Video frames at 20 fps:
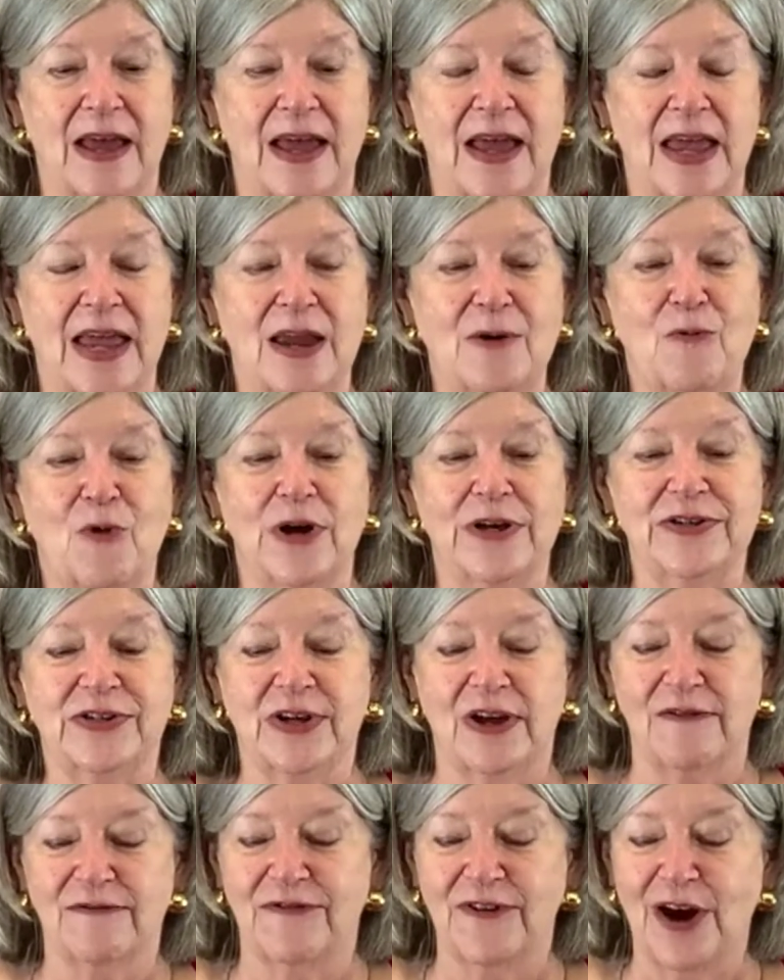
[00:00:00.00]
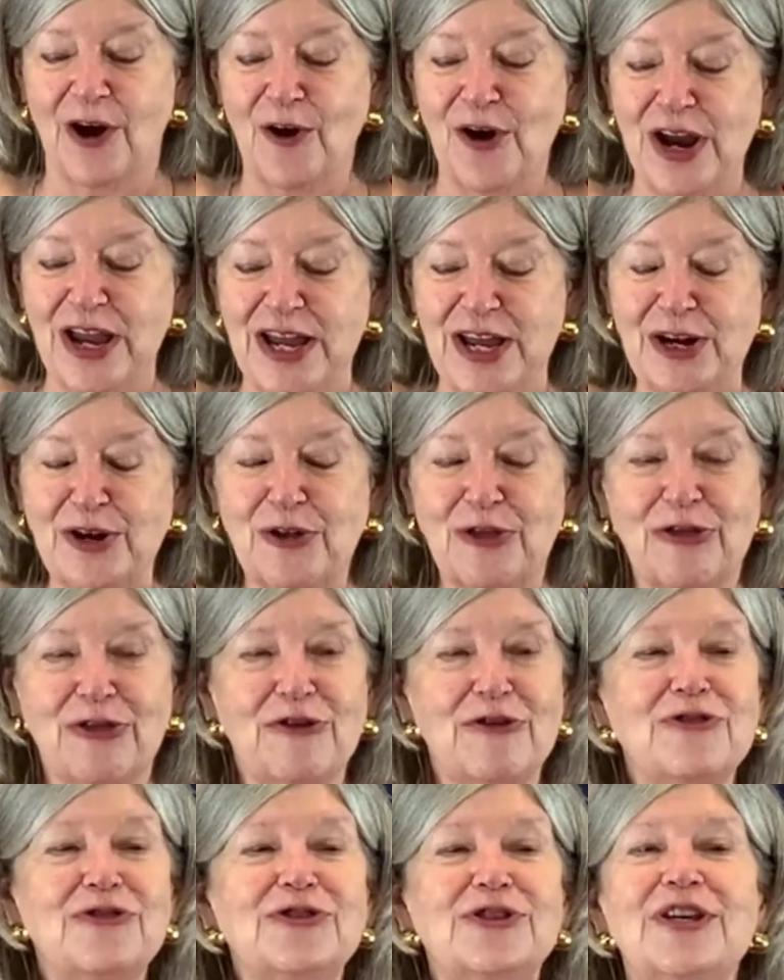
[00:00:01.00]
He was a very
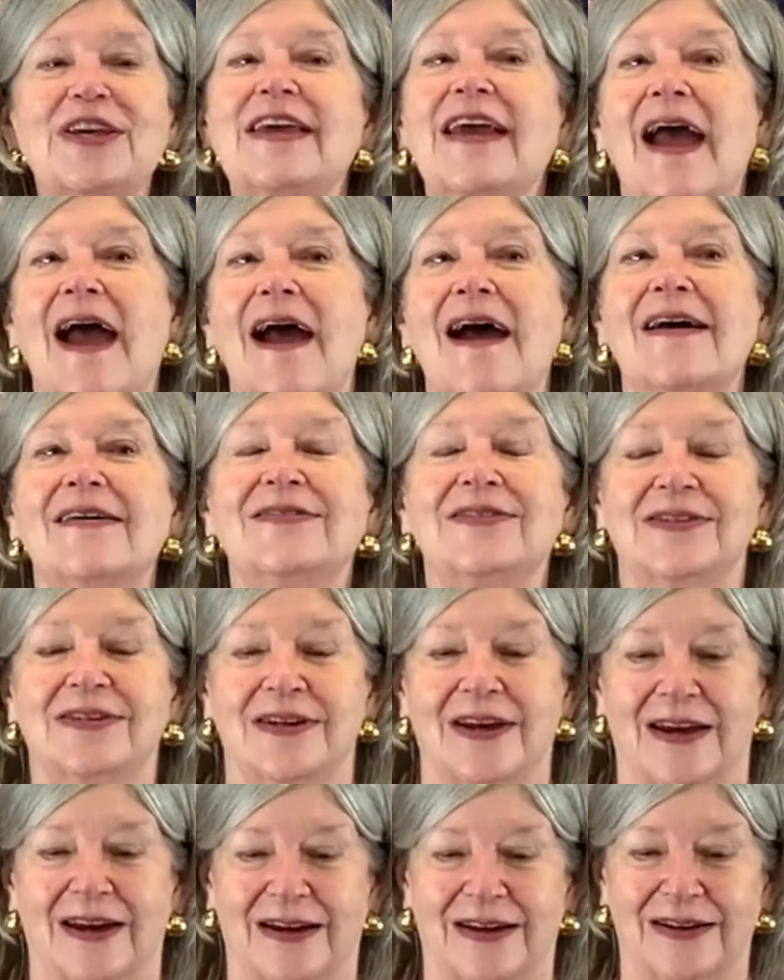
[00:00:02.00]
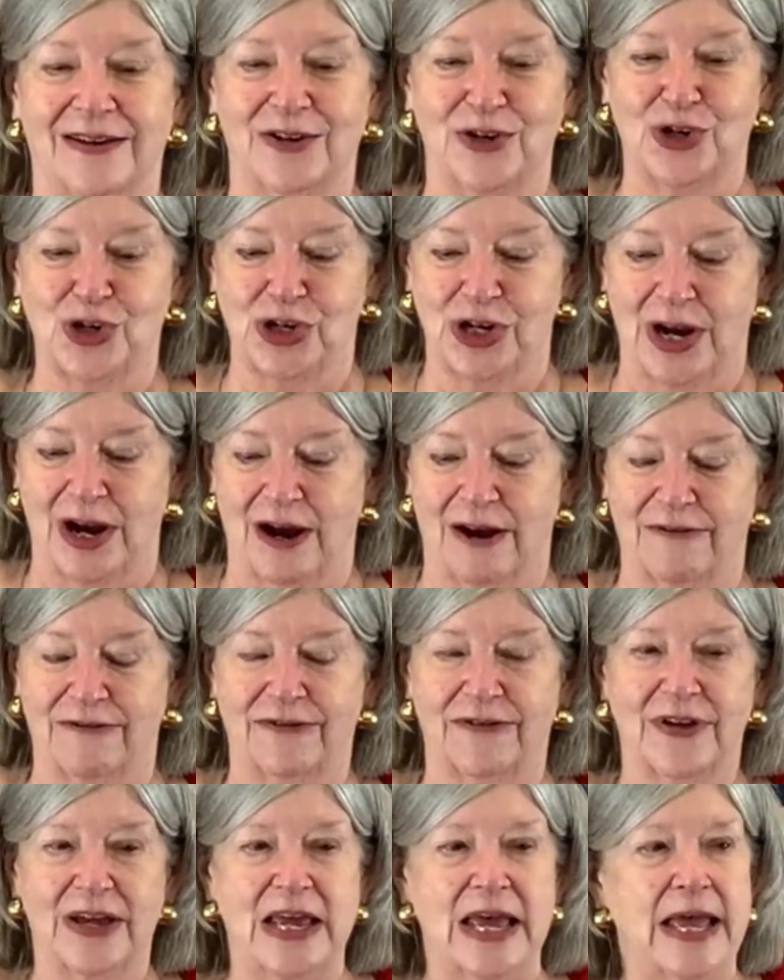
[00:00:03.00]
enthusiastic chef.